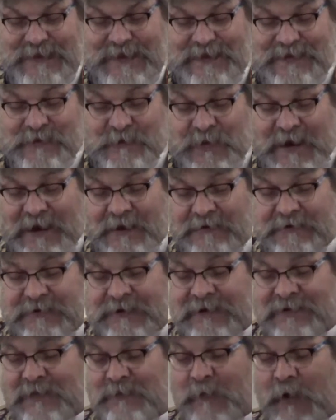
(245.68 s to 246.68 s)
The
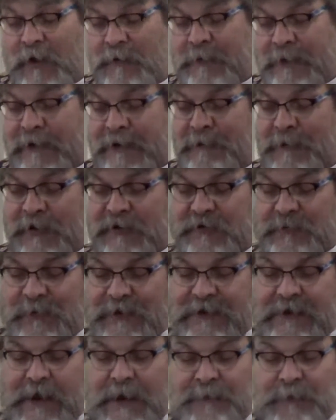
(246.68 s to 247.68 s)
reality of the mulberry bush
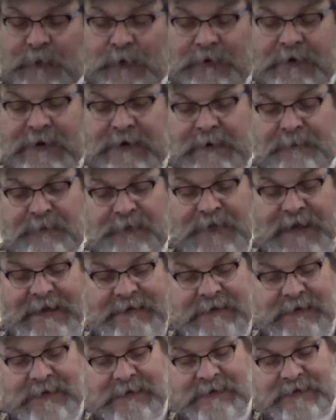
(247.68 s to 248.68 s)
being uprooted and
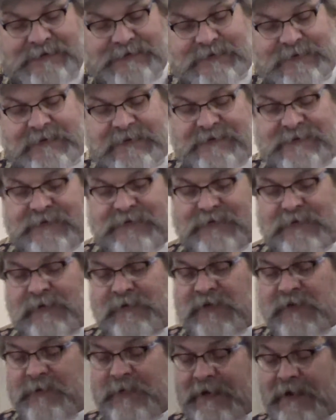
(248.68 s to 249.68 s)
planted in the sea is
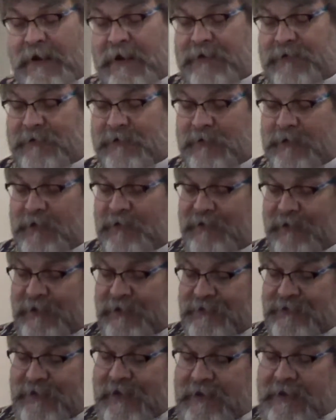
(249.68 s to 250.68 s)
assumed to be untrue for
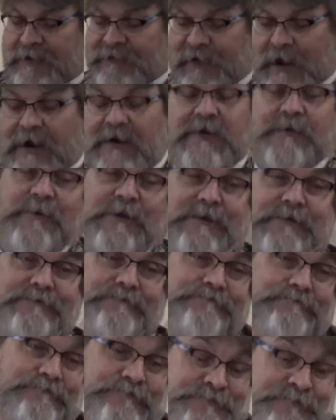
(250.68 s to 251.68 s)
the sake of argument.
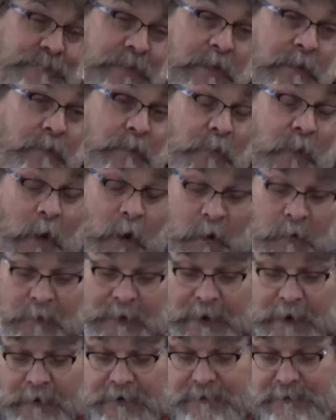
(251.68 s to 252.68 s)

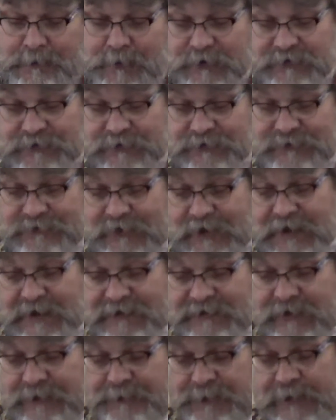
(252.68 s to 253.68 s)
Mulberry bushes
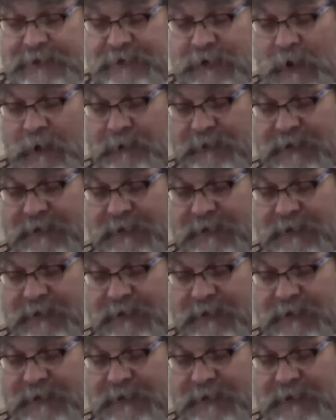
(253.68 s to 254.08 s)
simply don't